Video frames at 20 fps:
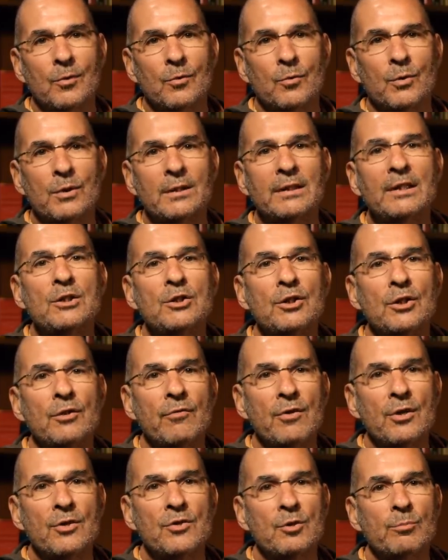
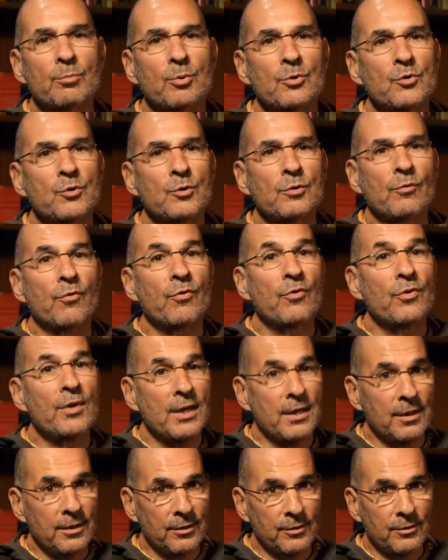religion that is in pursuit of
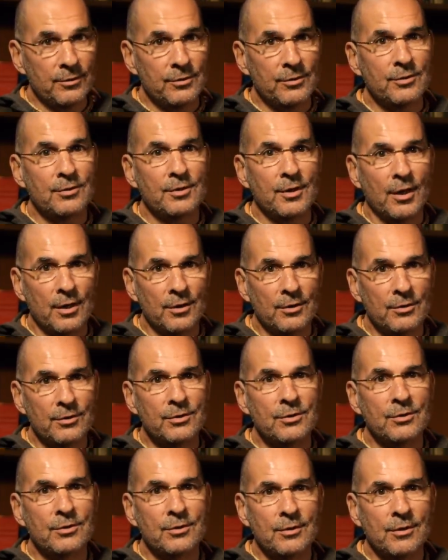things
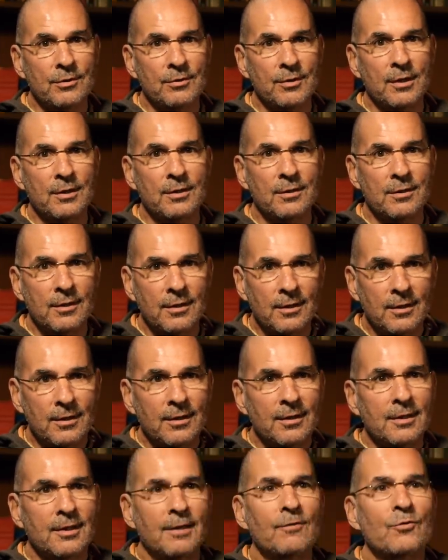does, that
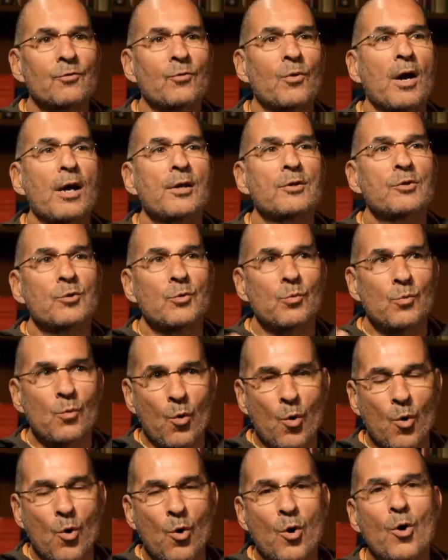gives rise to
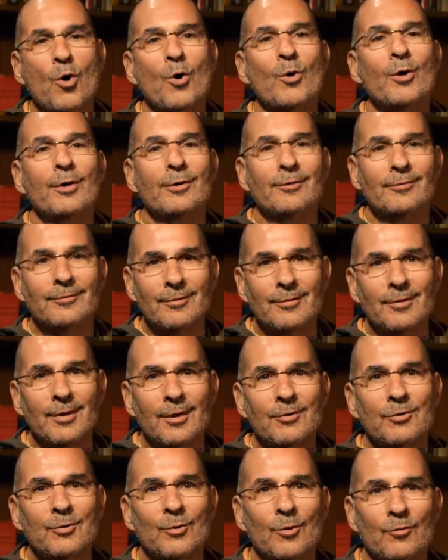war
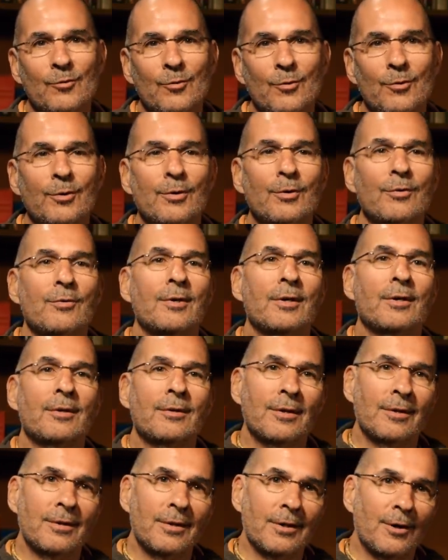and so forth,
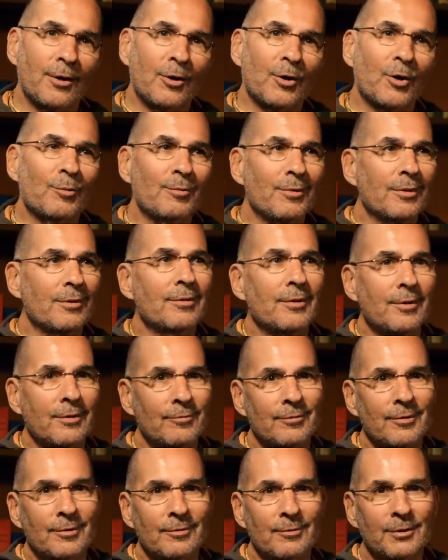and then the argument that
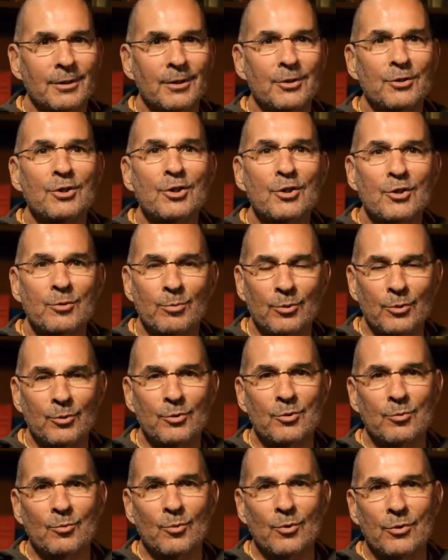religion has
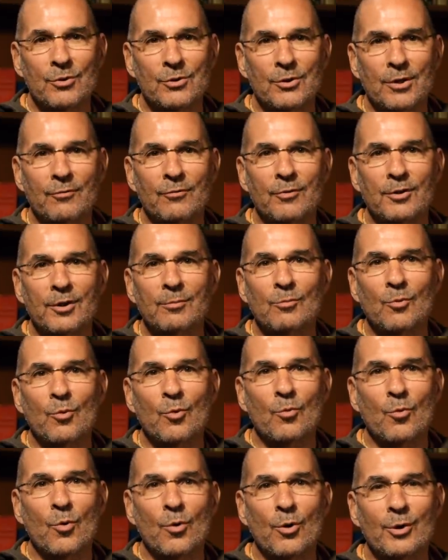produced more suffering and
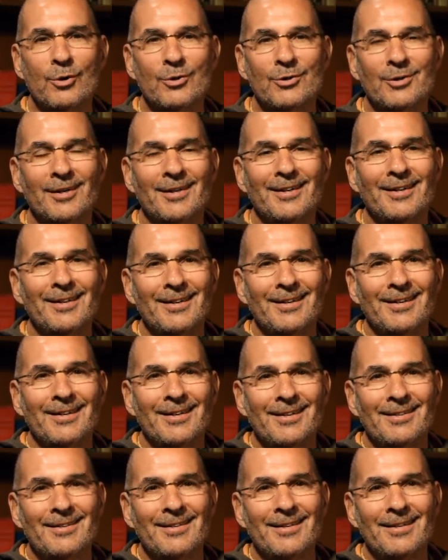more wars
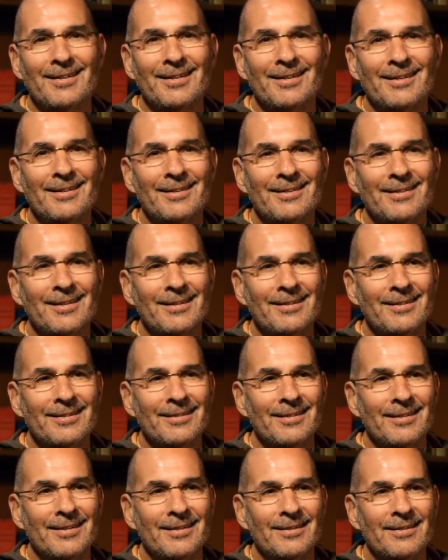than
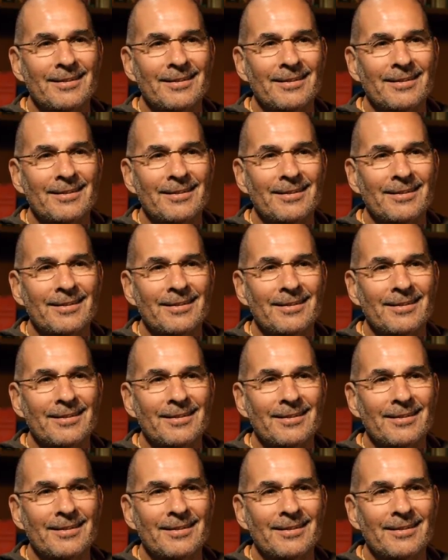the